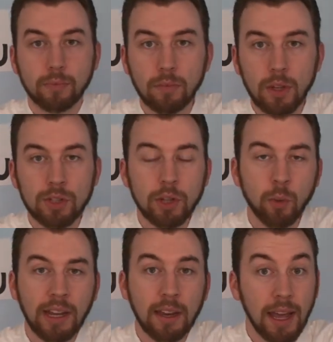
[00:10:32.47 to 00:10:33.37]
so that
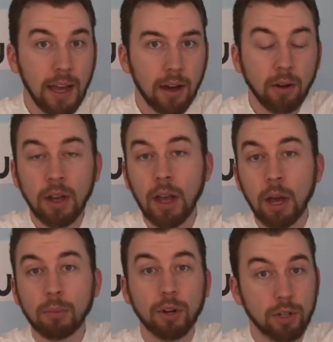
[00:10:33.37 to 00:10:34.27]
we can now
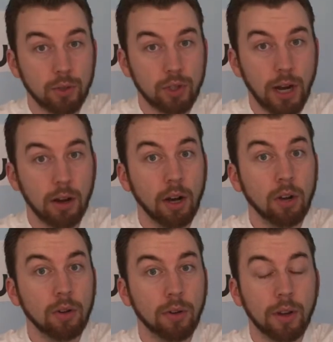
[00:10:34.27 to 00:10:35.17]
produce our
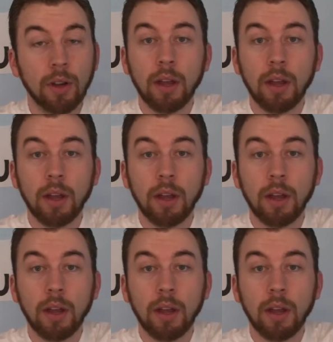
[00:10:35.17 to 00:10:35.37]
own.